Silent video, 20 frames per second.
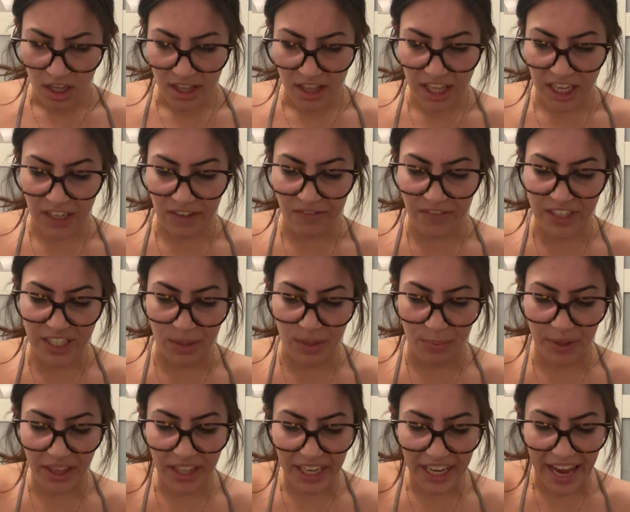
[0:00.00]
The
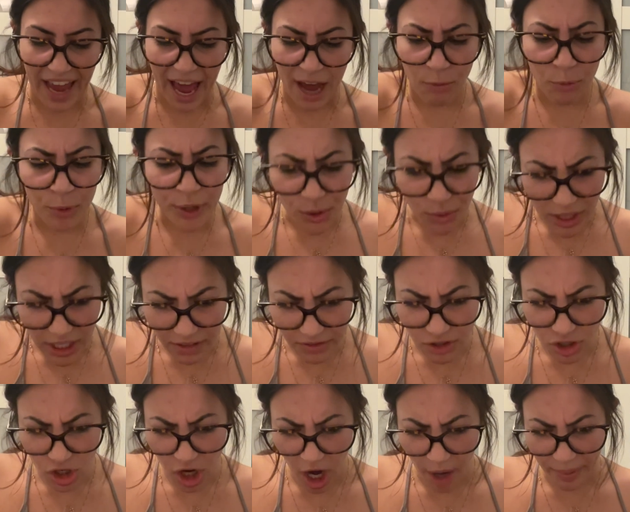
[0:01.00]
invisibility hat. Were you
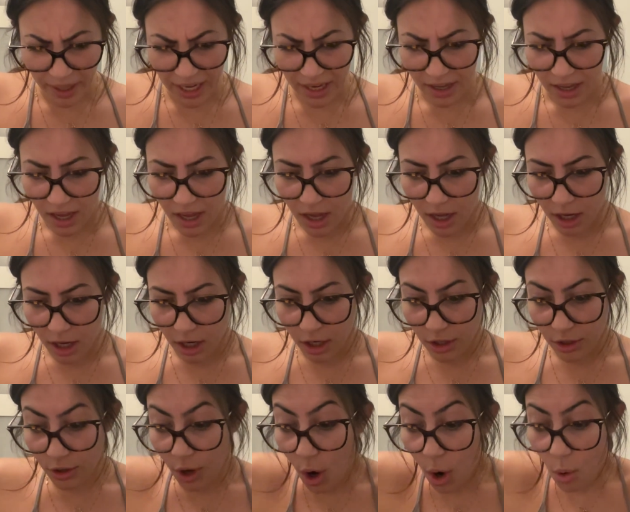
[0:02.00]
eavesdropping?
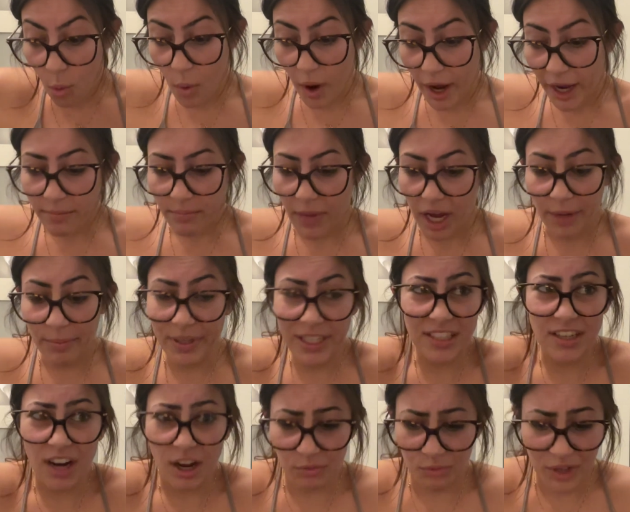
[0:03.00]
No, I, I mean,
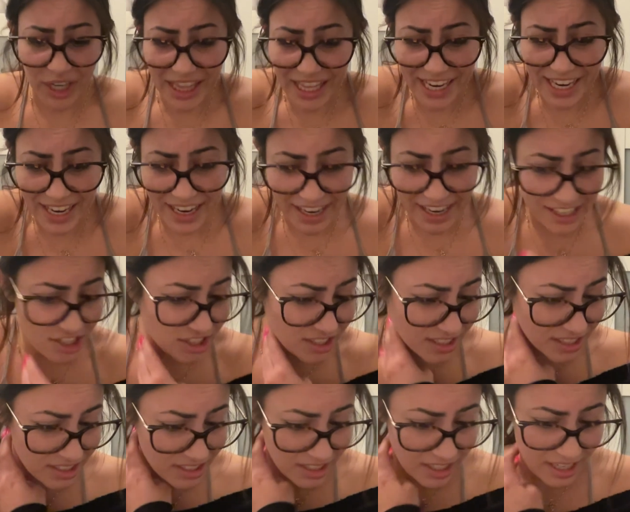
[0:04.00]
not really. I
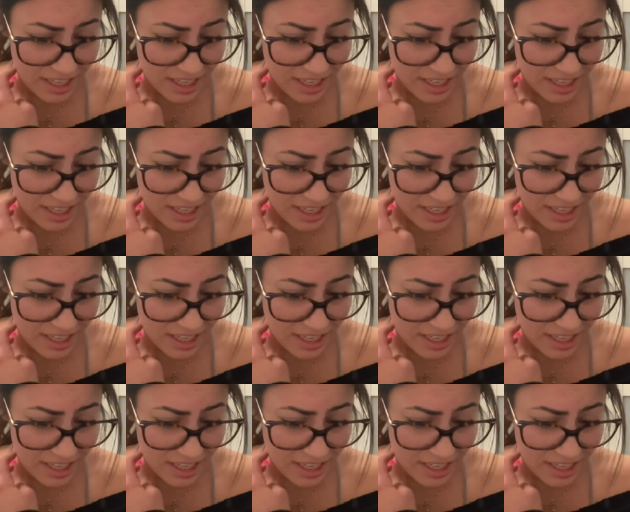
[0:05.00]
just...